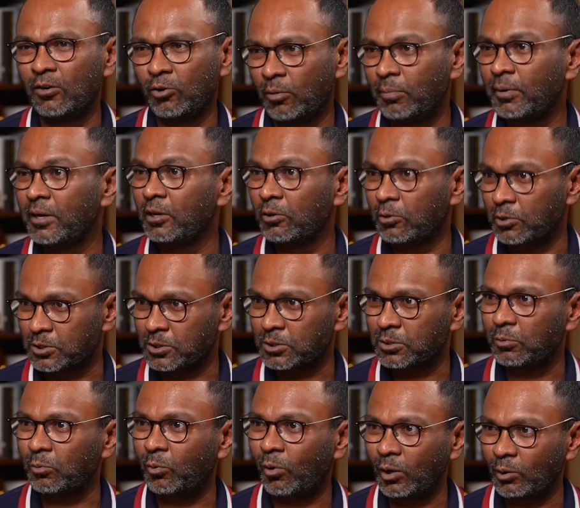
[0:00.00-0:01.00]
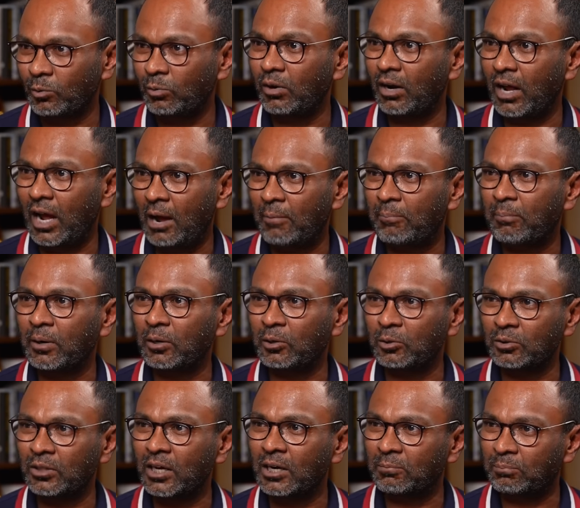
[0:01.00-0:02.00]
nobody knows what will happen
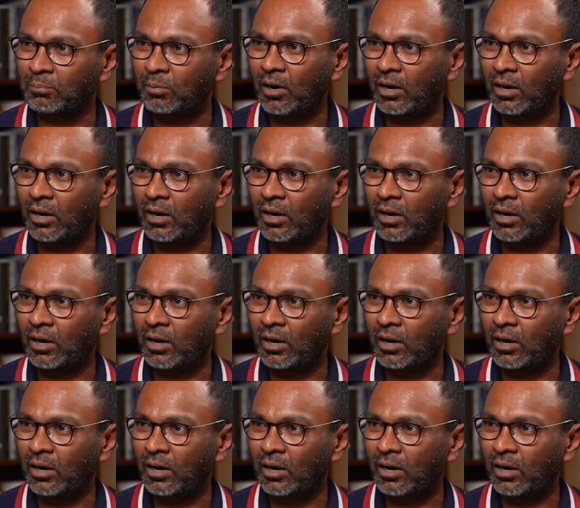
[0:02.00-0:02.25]
to that